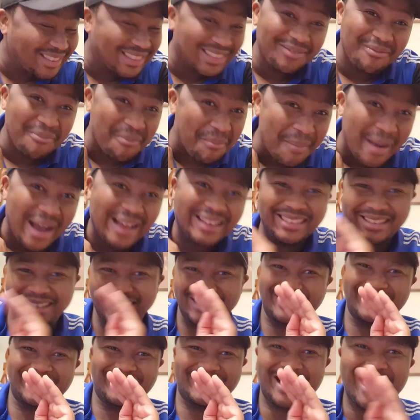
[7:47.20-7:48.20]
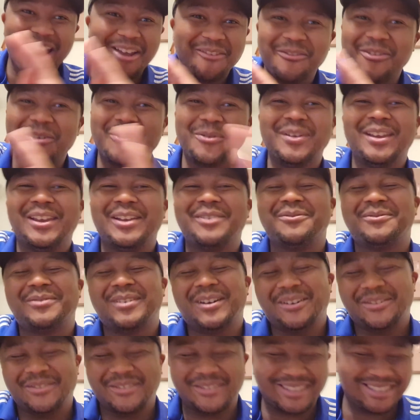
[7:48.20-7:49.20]
Madness. Every week,
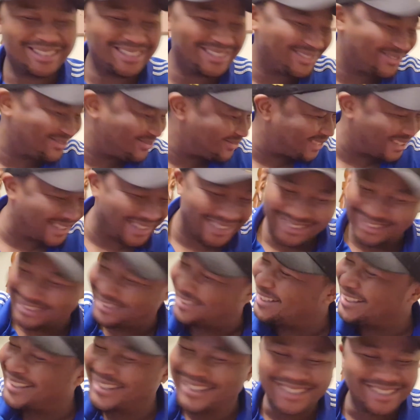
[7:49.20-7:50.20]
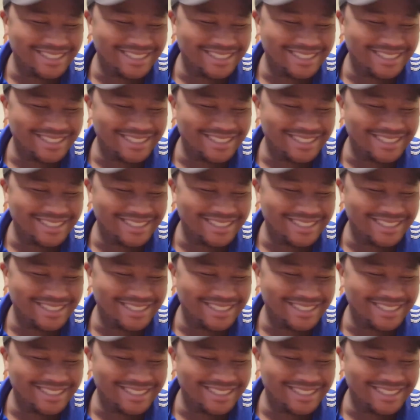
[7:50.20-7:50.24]
fam.